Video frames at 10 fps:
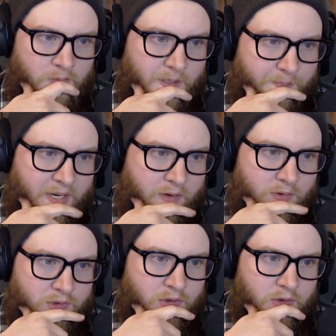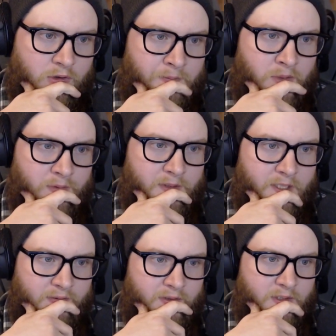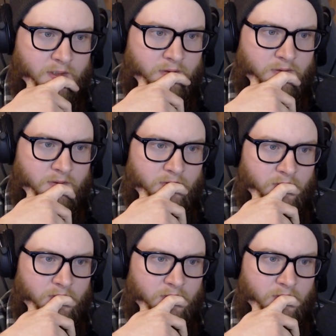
Like powdered sugar and milk kind of a thing.